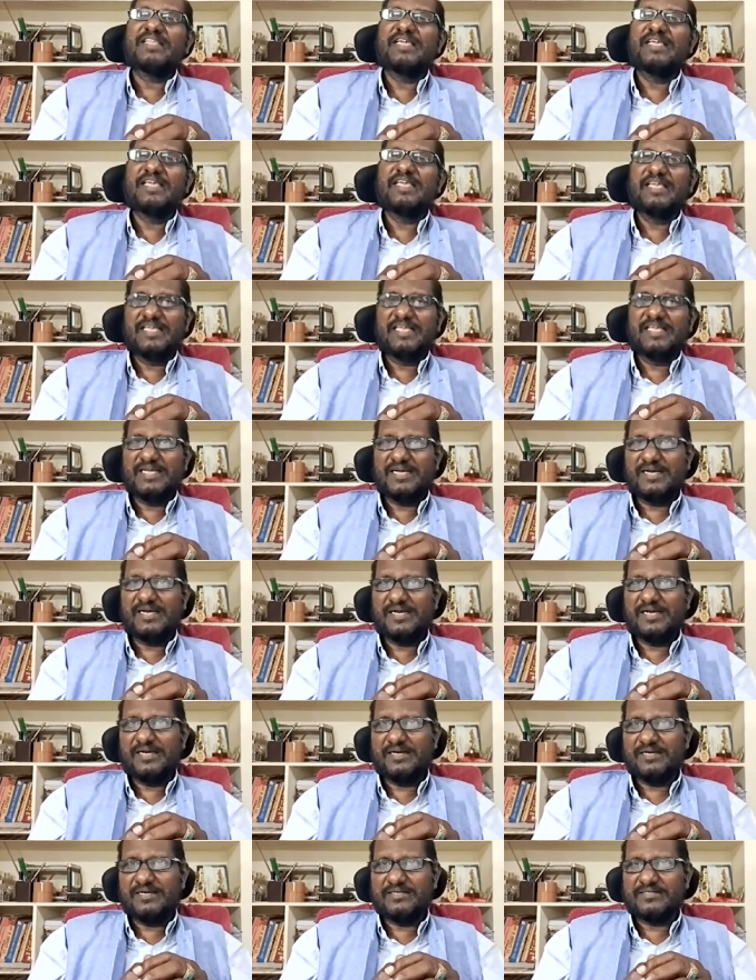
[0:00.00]
the
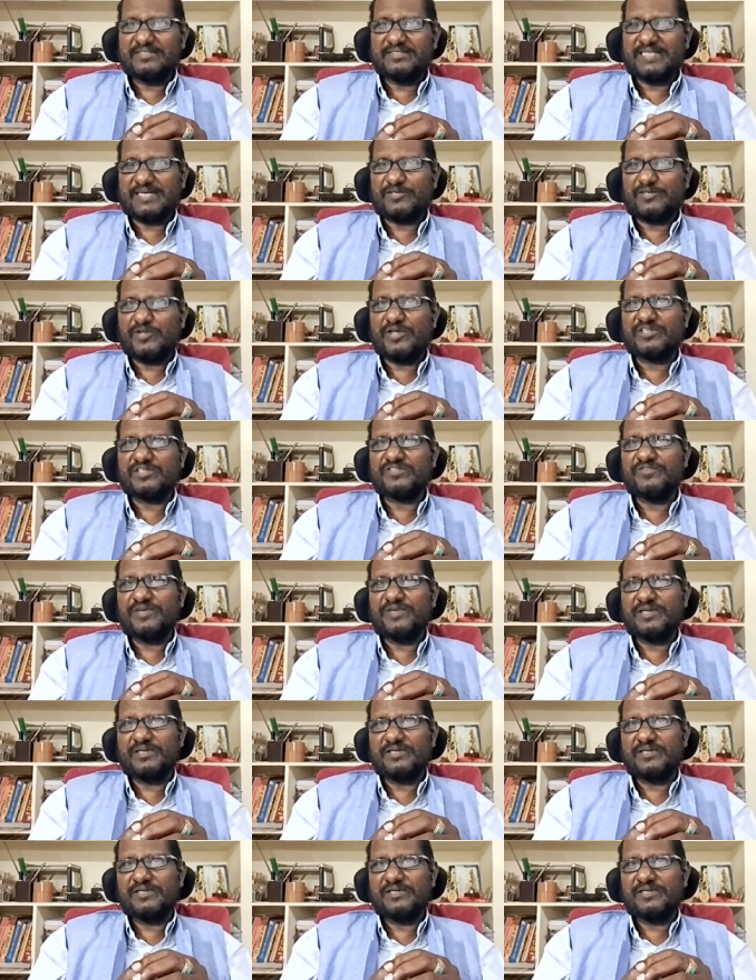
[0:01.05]
sectors